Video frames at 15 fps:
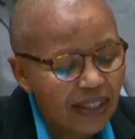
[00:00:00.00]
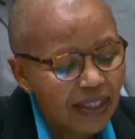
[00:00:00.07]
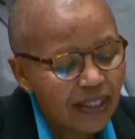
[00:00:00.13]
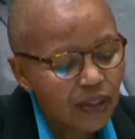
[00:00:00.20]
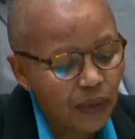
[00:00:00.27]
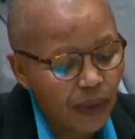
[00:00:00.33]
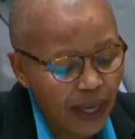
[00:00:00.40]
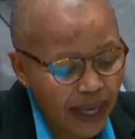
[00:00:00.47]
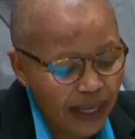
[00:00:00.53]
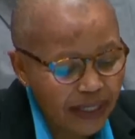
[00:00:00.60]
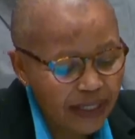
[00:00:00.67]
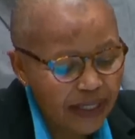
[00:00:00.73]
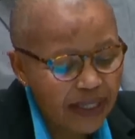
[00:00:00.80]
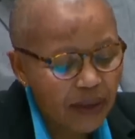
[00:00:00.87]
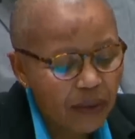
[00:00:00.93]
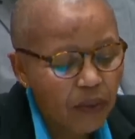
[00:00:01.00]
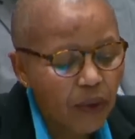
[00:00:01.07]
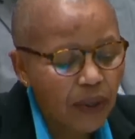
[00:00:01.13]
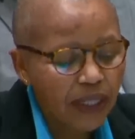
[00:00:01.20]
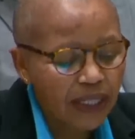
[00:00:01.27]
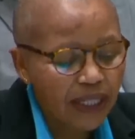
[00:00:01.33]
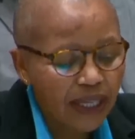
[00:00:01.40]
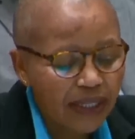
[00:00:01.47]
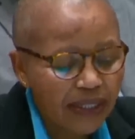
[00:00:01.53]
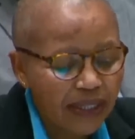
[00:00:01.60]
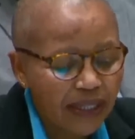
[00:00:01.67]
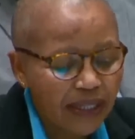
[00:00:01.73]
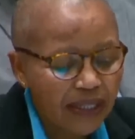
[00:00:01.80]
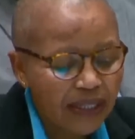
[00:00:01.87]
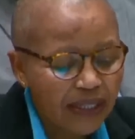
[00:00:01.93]
to end the war in
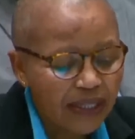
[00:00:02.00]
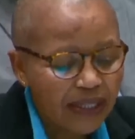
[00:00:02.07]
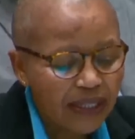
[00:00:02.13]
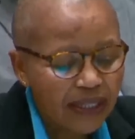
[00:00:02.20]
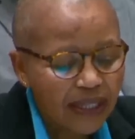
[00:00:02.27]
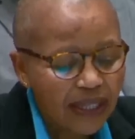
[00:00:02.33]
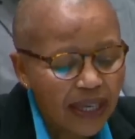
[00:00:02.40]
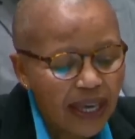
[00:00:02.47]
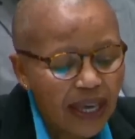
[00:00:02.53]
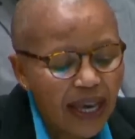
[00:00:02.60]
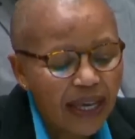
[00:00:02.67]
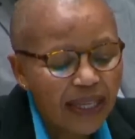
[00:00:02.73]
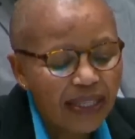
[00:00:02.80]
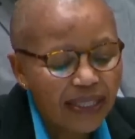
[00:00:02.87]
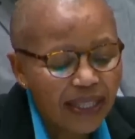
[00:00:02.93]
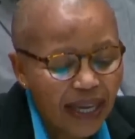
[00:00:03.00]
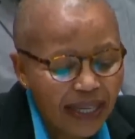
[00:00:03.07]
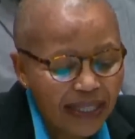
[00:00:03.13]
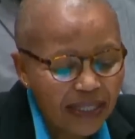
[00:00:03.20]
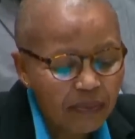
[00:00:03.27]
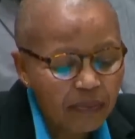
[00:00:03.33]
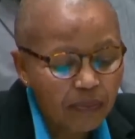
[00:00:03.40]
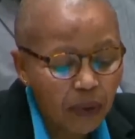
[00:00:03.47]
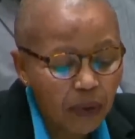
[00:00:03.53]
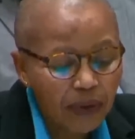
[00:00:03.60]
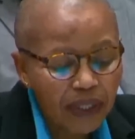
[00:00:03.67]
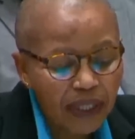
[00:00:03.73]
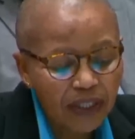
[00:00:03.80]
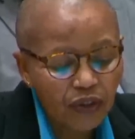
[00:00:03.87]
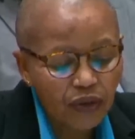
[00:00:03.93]
Gaza, and it urged both
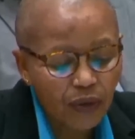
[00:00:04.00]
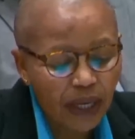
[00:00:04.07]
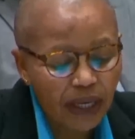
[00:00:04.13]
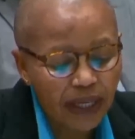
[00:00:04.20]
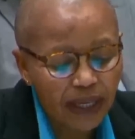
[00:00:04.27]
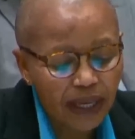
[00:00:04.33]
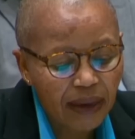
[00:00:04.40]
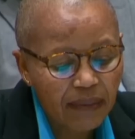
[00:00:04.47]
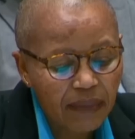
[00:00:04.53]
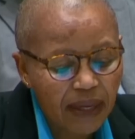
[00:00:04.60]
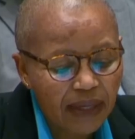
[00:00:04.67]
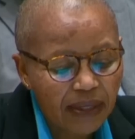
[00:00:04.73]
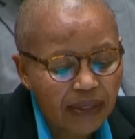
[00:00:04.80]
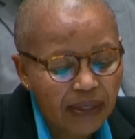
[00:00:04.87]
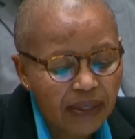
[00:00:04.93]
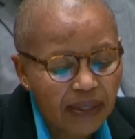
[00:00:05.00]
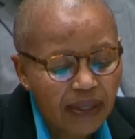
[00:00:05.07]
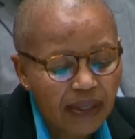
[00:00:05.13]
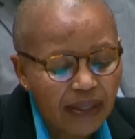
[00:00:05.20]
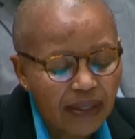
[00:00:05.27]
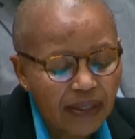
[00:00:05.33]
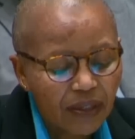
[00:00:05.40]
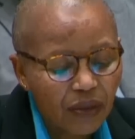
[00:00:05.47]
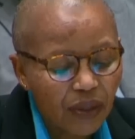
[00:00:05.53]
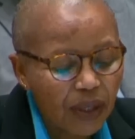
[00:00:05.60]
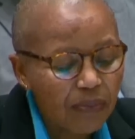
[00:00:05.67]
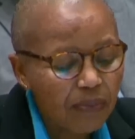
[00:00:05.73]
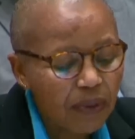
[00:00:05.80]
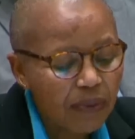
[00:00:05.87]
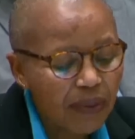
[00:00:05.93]
Israel and Hamas to
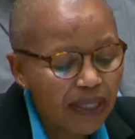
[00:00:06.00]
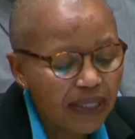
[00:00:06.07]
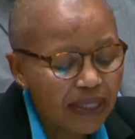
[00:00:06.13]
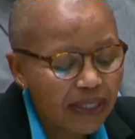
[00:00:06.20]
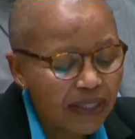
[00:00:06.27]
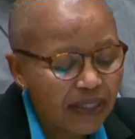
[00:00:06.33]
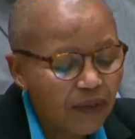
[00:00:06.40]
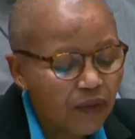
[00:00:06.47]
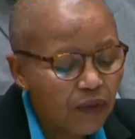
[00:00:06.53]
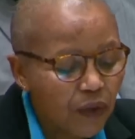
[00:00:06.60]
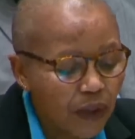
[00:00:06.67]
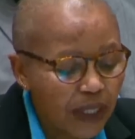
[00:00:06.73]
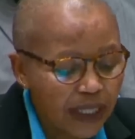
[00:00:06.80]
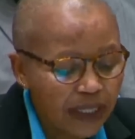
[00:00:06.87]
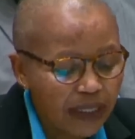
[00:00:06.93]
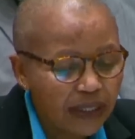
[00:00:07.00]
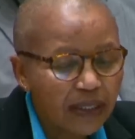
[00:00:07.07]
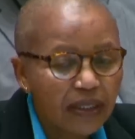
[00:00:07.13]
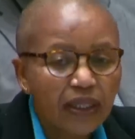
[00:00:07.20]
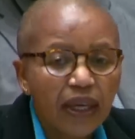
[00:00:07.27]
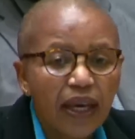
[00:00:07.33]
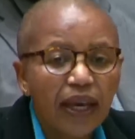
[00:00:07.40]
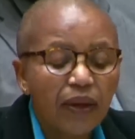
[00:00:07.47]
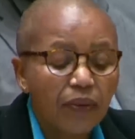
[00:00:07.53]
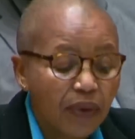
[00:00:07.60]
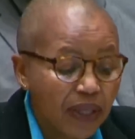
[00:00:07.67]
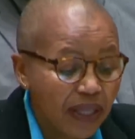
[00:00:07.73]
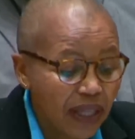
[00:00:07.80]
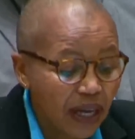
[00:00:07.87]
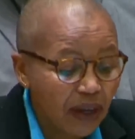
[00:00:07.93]
implement it fully and
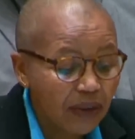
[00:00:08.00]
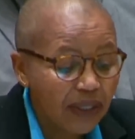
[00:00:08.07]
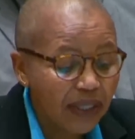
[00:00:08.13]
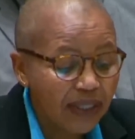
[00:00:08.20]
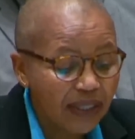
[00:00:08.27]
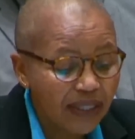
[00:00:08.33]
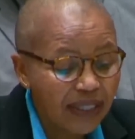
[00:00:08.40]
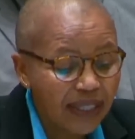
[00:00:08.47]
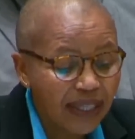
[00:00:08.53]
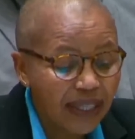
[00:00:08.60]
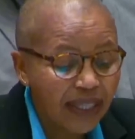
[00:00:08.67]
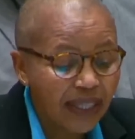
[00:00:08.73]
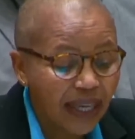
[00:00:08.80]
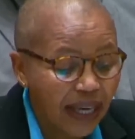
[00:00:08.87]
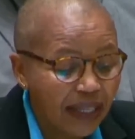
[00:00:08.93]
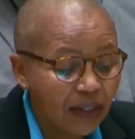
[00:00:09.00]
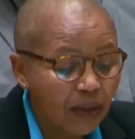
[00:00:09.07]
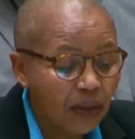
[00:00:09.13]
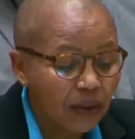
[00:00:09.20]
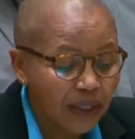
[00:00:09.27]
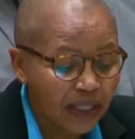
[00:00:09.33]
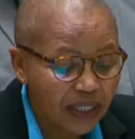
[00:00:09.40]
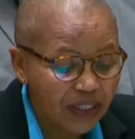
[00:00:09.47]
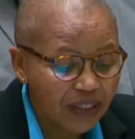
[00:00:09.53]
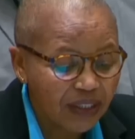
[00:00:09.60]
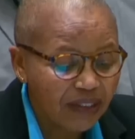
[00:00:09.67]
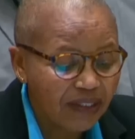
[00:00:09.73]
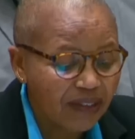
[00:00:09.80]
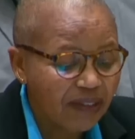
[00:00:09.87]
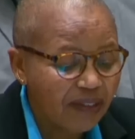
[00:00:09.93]
without delay and
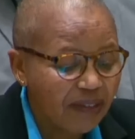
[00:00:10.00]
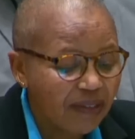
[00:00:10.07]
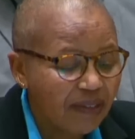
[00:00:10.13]
conditions.